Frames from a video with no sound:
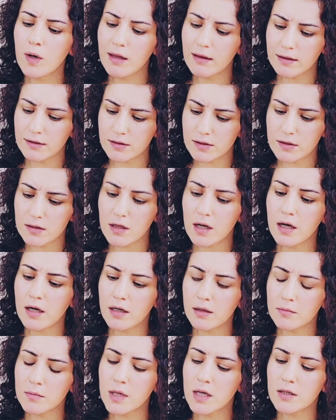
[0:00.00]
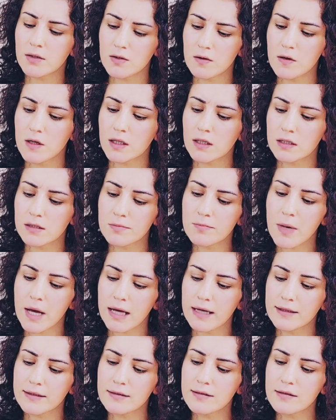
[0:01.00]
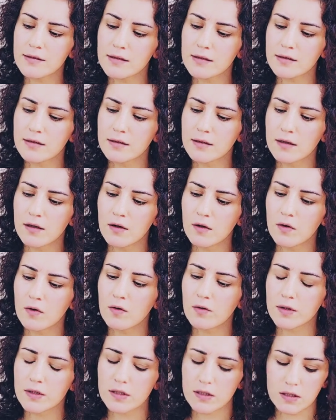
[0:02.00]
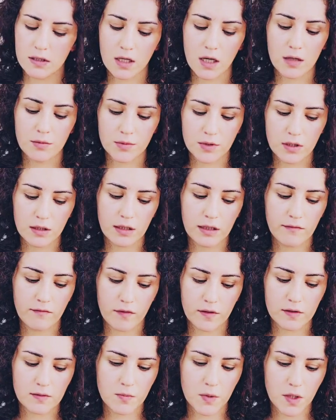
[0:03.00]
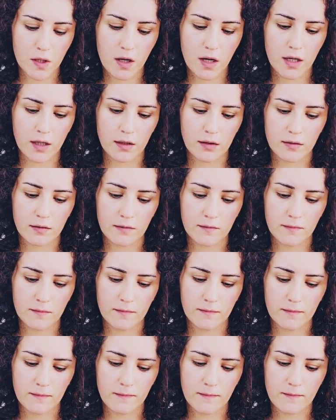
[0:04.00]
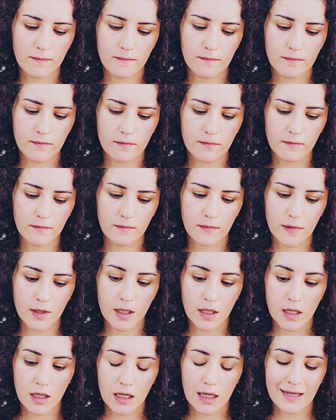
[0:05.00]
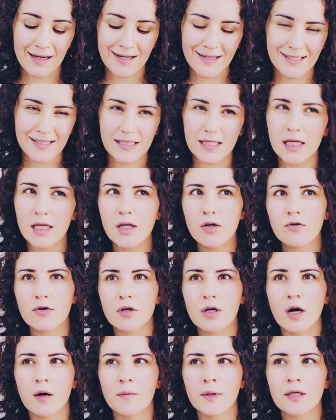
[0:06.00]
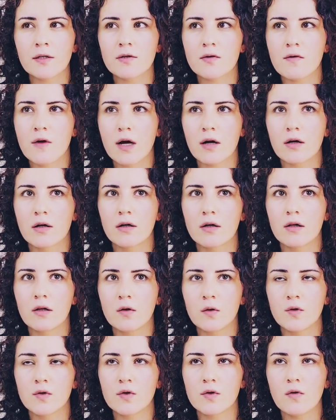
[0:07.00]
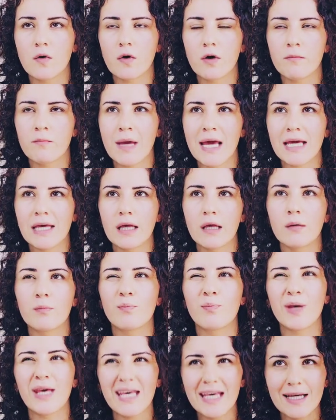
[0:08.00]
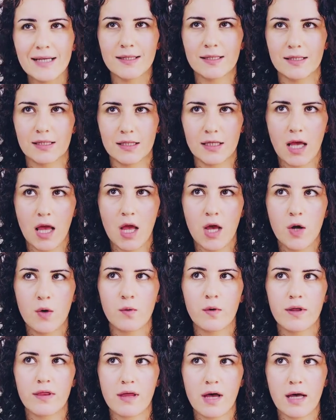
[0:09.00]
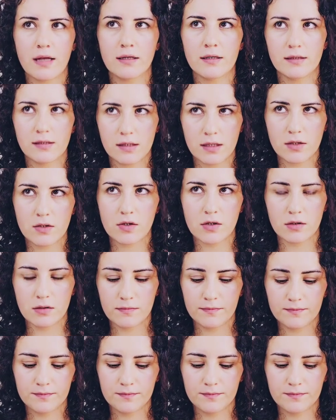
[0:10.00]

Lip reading: it's time to expand, or it's time to leave this behind. And I see you're coming to that conclusion or making peace with that decision,